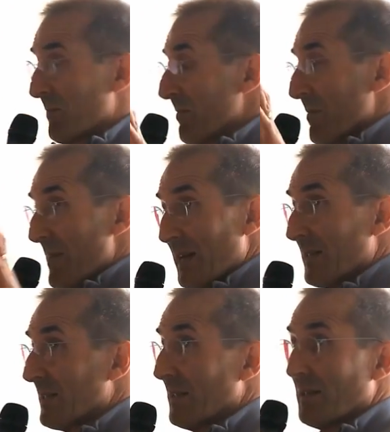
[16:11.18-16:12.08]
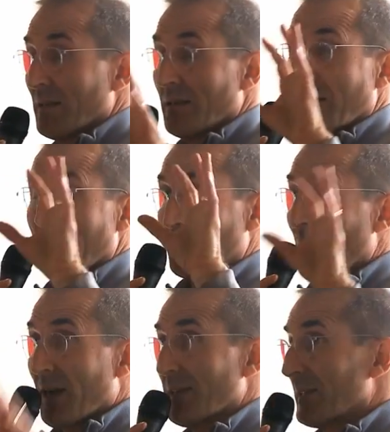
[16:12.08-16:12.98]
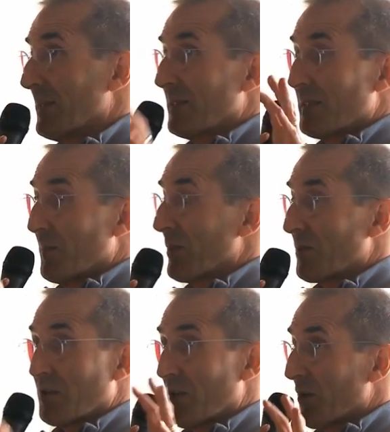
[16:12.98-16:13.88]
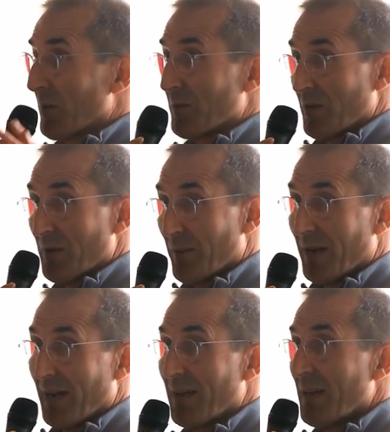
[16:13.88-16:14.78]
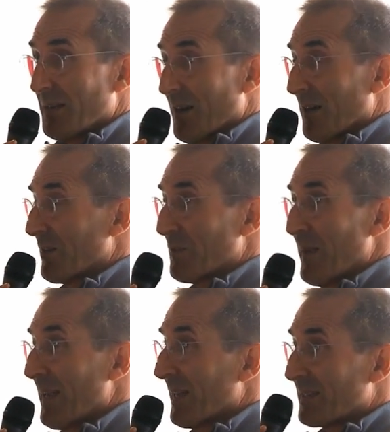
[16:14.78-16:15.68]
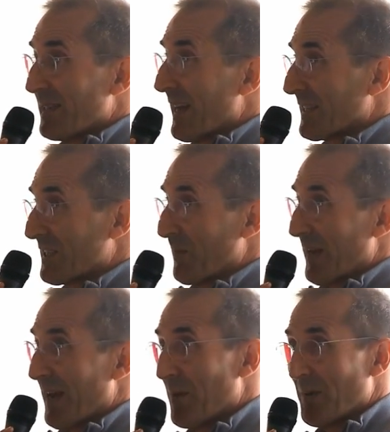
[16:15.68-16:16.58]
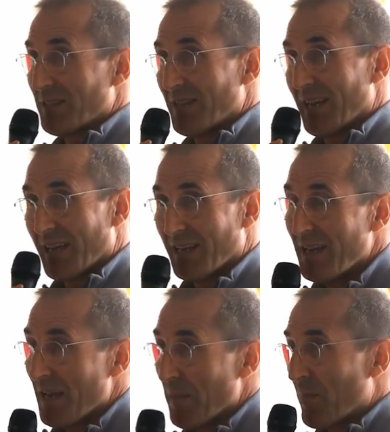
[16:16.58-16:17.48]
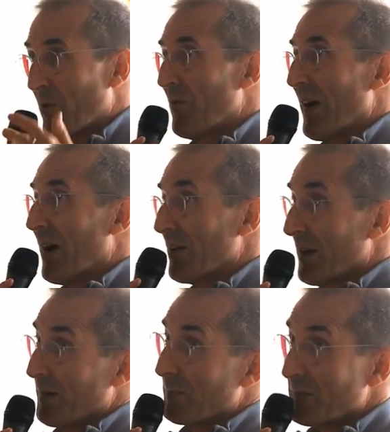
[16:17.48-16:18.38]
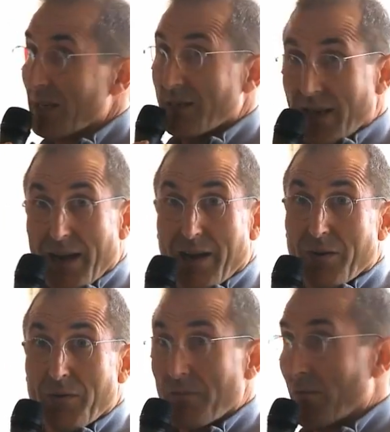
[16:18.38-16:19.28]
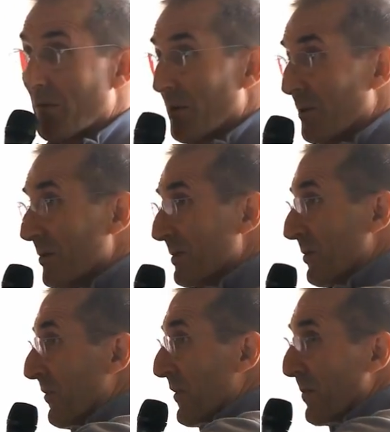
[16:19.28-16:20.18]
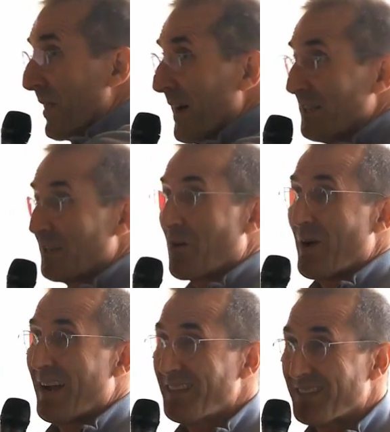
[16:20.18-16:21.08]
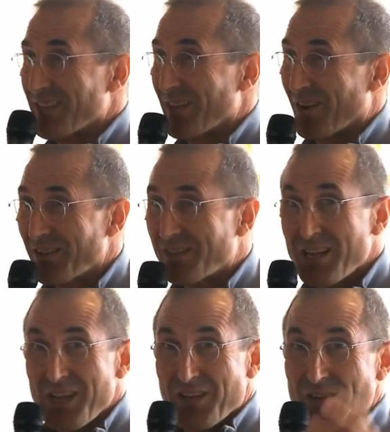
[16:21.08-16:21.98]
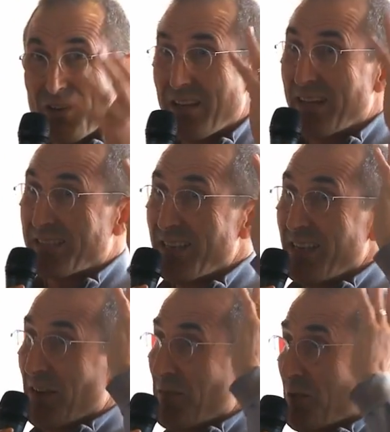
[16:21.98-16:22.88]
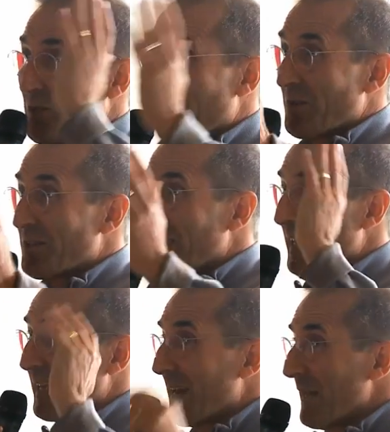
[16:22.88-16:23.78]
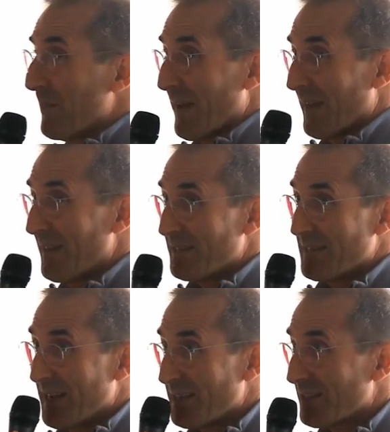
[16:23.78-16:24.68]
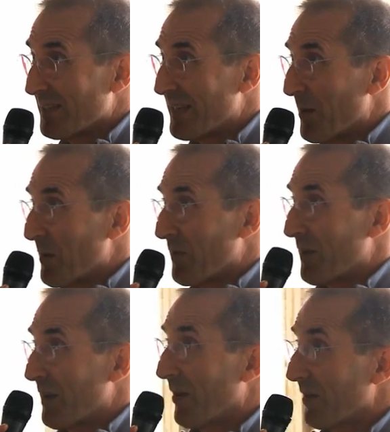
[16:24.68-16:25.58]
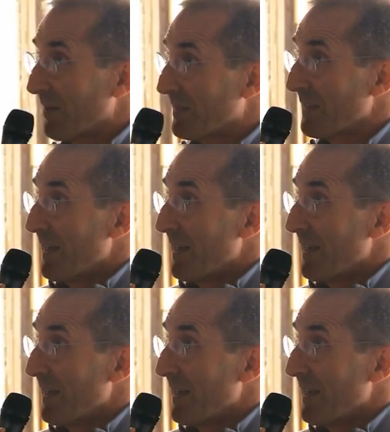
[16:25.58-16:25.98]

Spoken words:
Medicine is practiced in similar terms, right? By doctors being assessed by how much they can improve outcomes. And now, for those who have applied to grants in the arts, you know that if you turn to the NEA page, the National Endowment for the Arts,